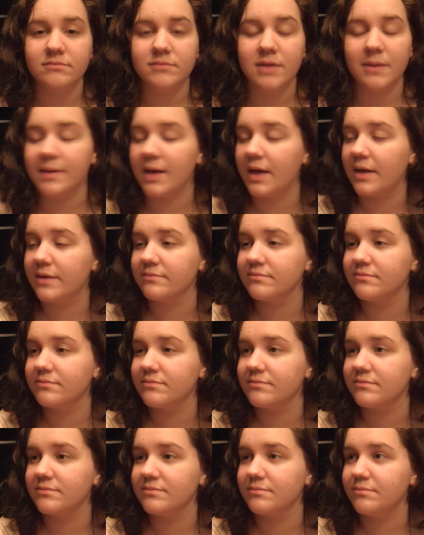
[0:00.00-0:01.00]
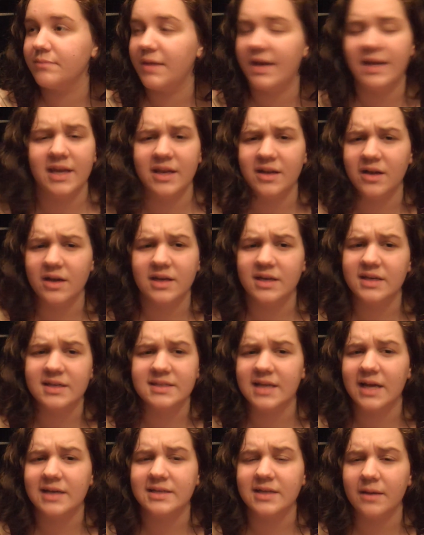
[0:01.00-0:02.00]
I'm not banking on the
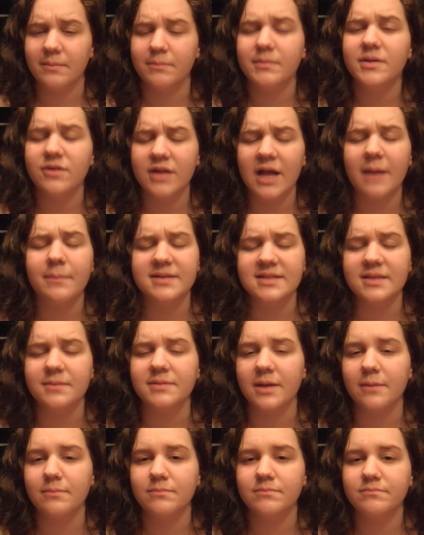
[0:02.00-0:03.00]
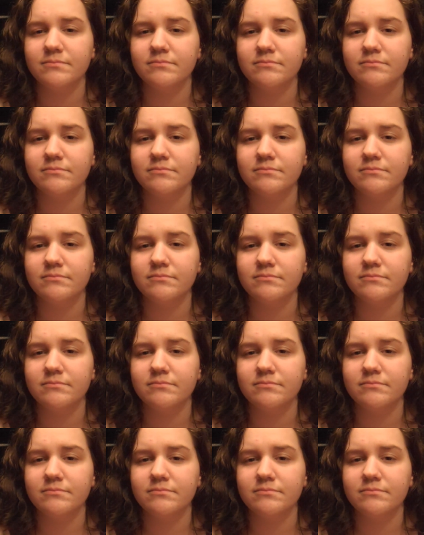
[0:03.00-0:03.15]
exact time, but it'll happen sometime.